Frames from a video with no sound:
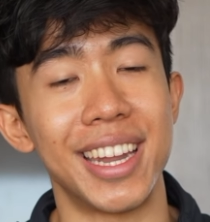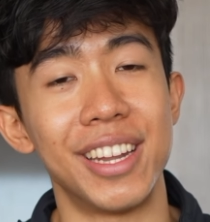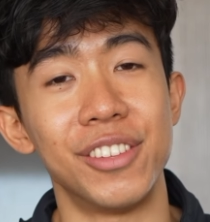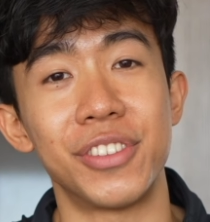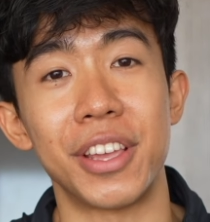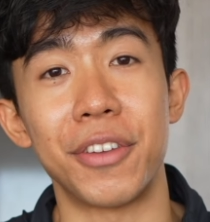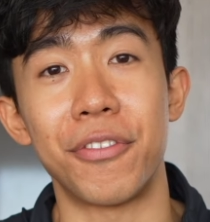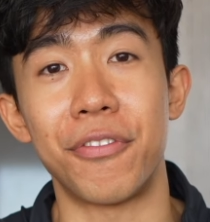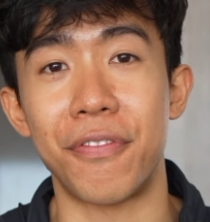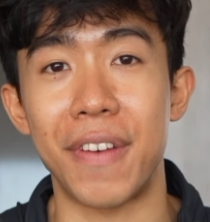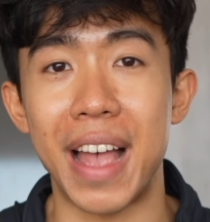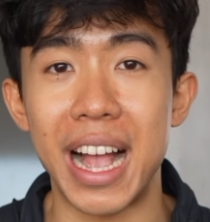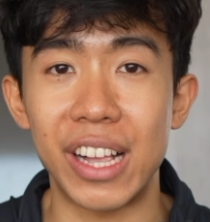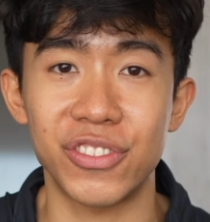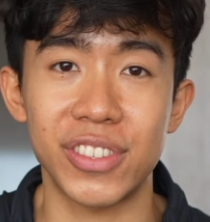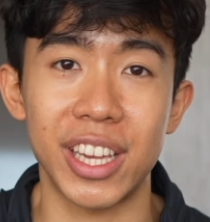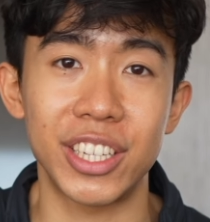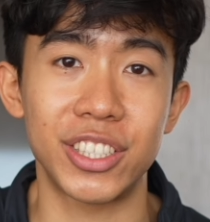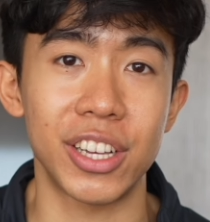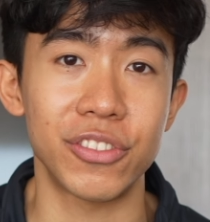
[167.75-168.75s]
It is a
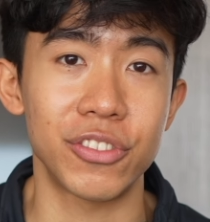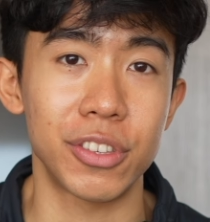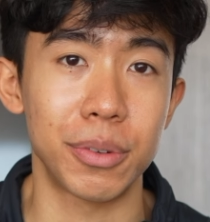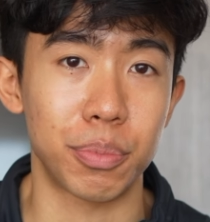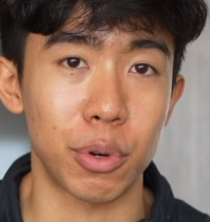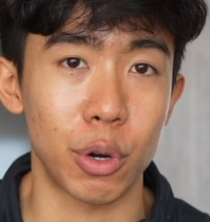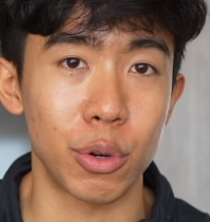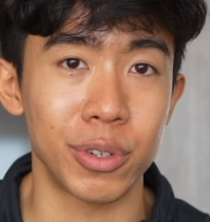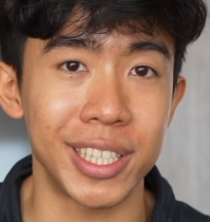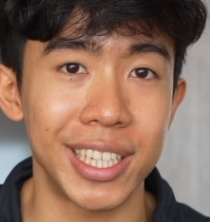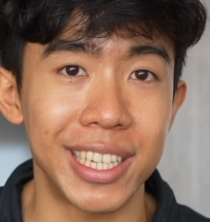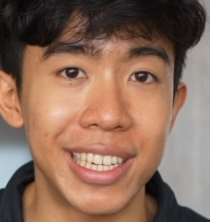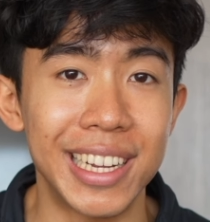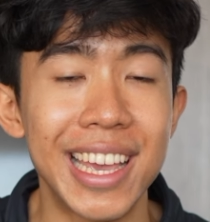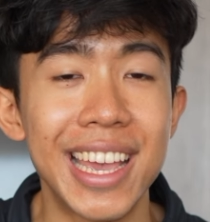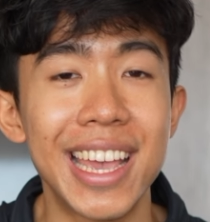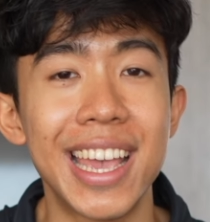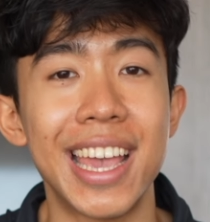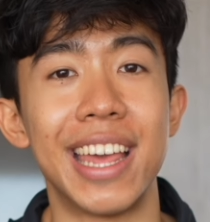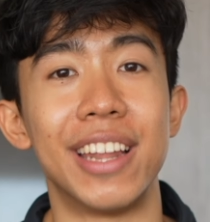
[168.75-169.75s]
fast digesting protein
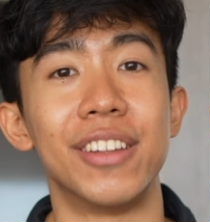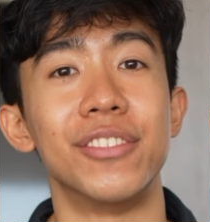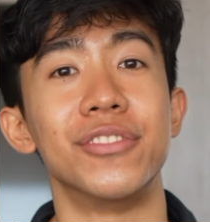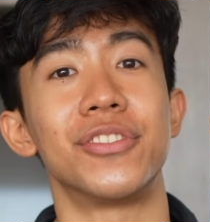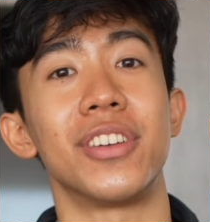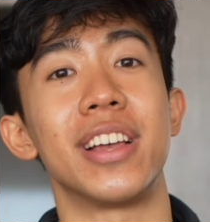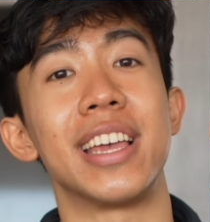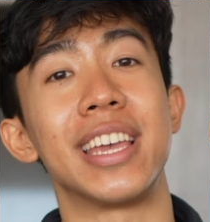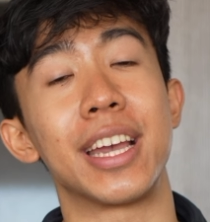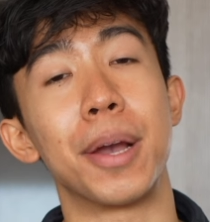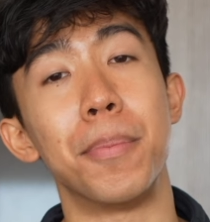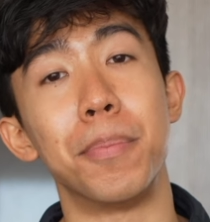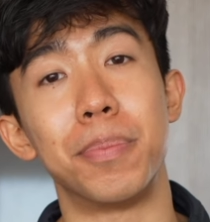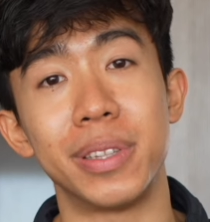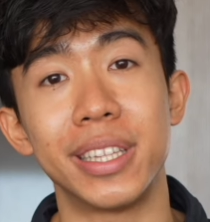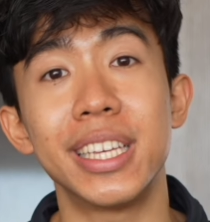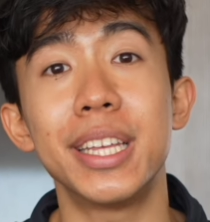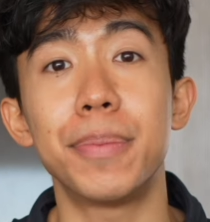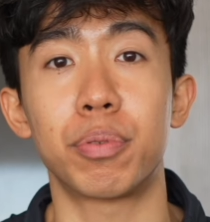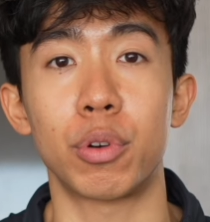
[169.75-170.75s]
and is a
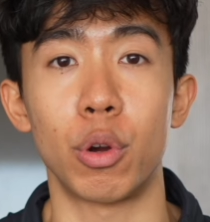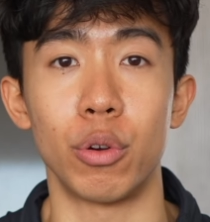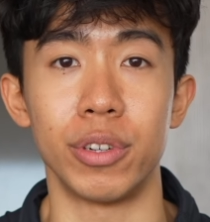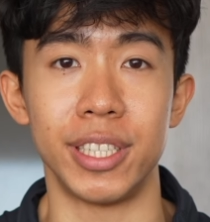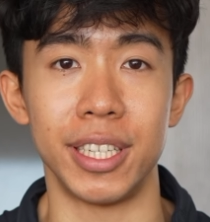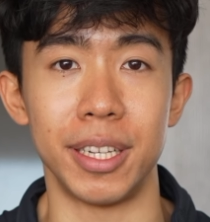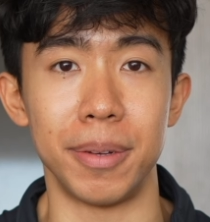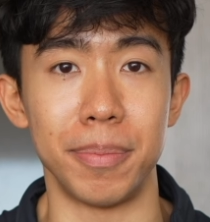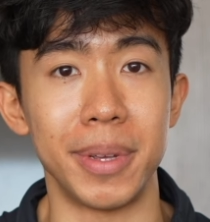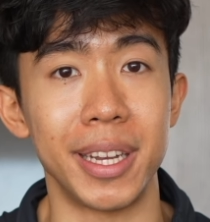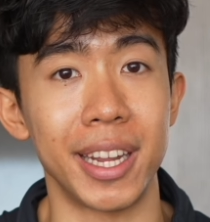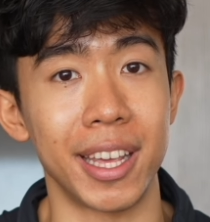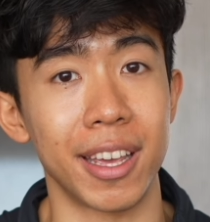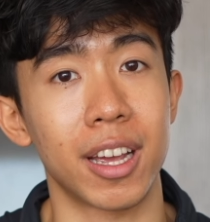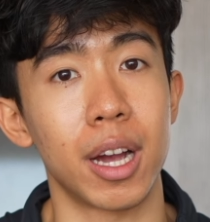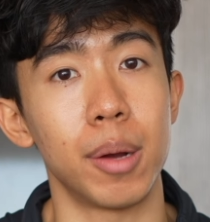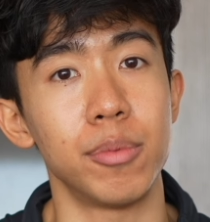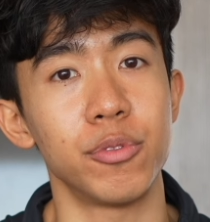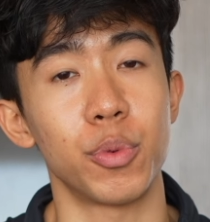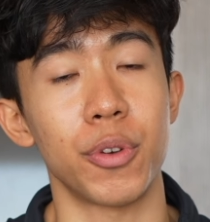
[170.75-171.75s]
complete protein, meaning
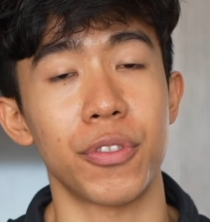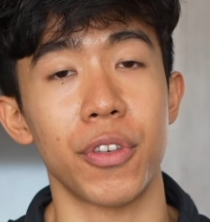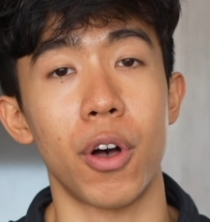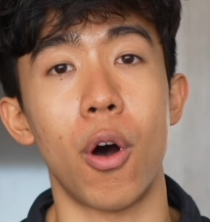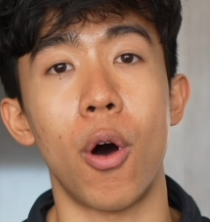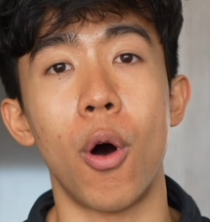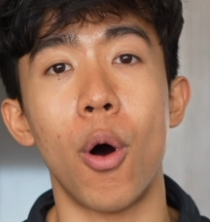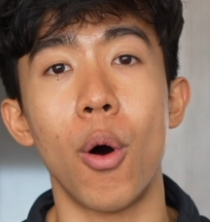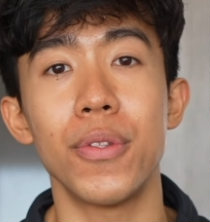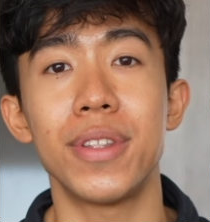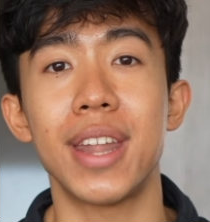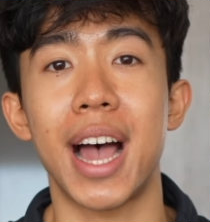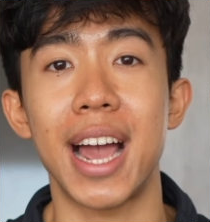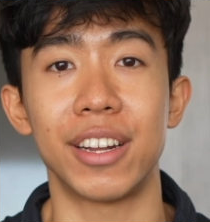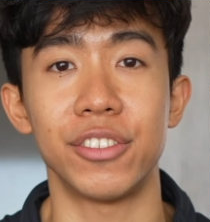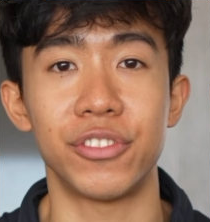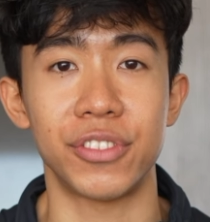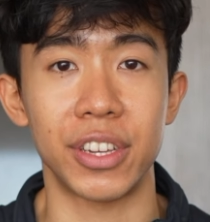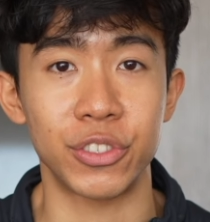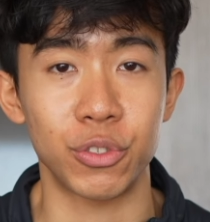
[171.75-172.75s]
it comes with all
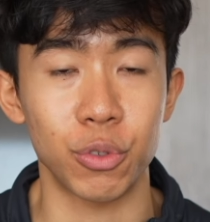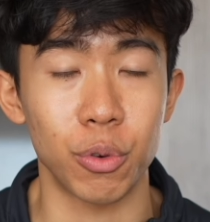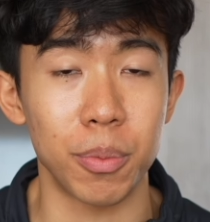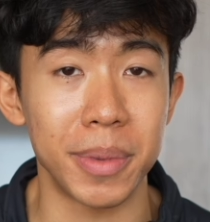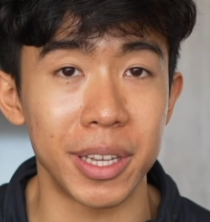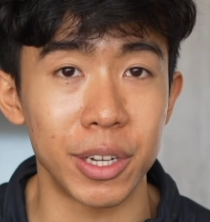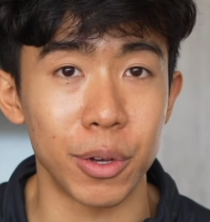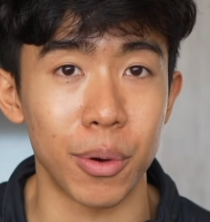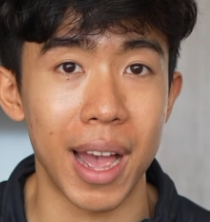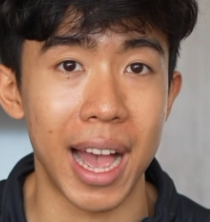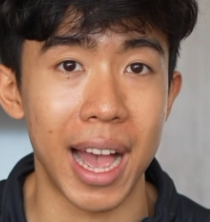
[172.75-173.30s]
9 essential amino